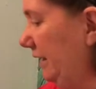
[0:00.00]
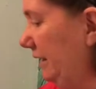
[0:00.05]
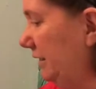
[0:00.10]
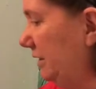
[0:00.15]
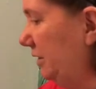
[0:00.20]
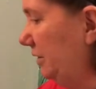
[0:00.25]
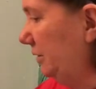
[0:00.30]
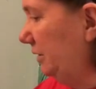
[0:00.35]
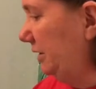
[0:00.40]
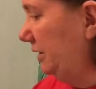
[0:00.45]

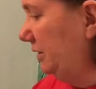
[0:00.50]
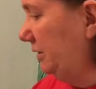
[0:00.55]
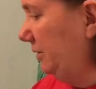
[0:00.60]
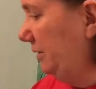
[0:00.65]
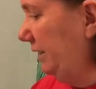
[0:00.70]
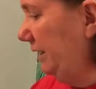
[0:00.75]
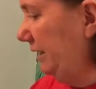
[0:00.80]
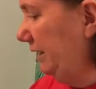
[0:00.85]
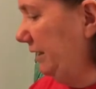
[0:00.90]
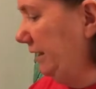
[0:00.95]
So let's go
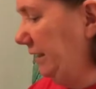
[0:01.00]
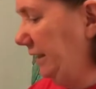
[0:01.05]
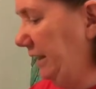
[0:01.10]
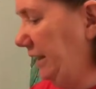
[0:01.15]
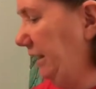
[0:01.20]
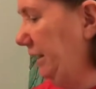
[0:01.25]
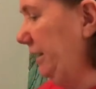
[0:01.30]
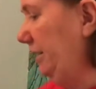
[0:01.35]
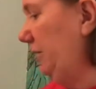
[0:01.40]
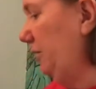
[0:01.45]
ahead
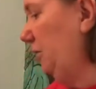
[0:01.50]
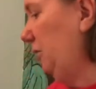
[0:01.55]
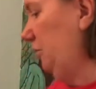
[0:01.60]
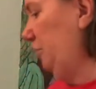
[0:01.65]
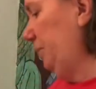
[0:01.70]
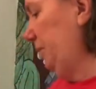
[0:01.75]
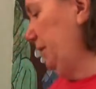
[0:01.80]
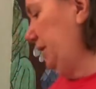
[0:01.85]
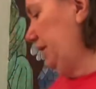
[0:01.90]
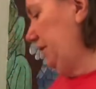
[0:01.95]
and
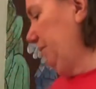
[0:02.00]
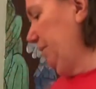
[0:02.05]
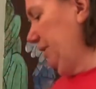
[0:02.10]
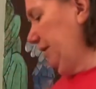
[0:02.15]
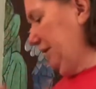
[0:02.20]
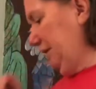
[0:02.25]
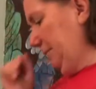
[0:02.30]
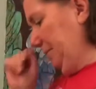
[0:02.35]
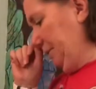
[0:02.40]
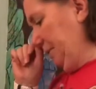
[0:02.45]
open him
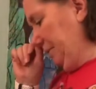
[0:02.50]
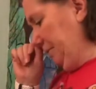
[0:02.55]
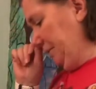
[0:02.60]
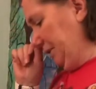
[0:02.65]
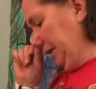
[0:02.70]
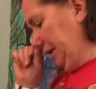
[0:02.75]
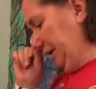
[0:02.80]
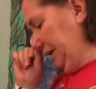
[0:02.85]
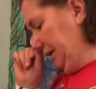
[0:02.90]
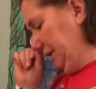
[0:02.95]
up,
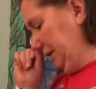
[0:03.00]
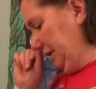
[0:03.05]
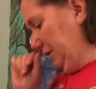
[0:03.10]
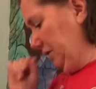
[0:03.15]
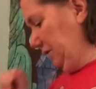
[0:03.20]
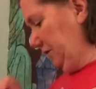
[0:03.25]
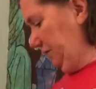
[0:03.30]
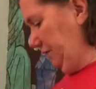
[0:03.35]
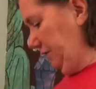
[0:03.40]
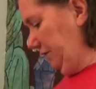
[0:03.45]
but he
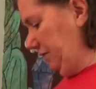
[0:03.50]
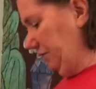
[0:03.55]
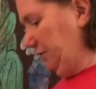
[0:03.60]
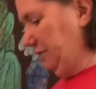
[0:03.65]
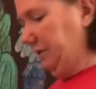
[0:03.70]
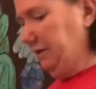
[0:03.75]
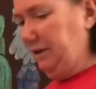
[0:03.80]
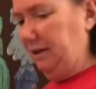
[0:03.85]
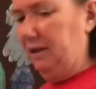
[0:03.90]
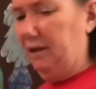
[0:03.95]
does feel
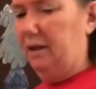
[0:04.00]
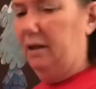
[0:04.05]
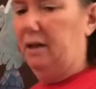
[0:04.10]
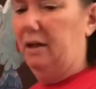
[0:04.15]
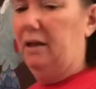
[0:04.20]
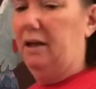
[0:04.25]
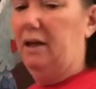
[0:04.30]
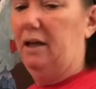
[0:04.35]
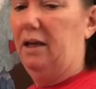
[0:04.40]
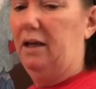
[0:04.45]

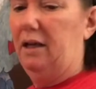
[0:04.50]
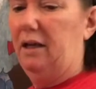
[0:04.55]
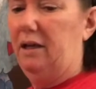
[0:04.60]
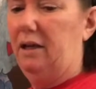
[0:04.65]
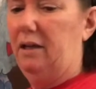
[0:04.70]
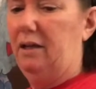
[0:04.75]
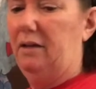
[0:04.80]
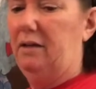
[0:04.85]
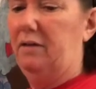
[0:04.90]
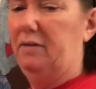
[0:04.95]

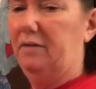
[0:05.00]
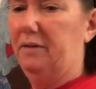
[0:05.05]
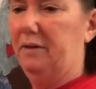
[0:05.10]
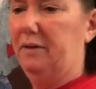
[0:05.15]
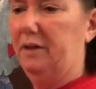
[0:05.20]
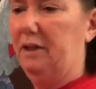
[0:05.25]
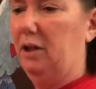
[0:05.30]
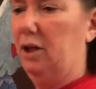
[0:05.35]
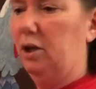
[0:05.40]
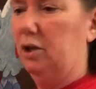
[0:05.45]

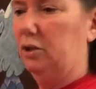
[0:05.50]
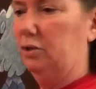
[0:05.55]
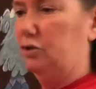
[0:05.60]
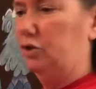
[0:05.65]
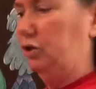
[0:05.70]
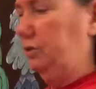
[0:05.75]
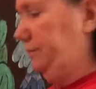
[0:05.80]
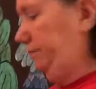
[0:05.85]
very large.